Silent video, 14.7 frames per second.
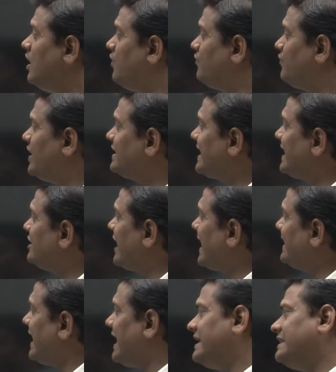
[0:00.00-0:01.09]
One can
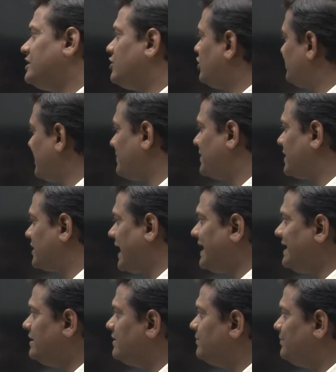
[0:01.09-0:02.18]
write anything on paper, right?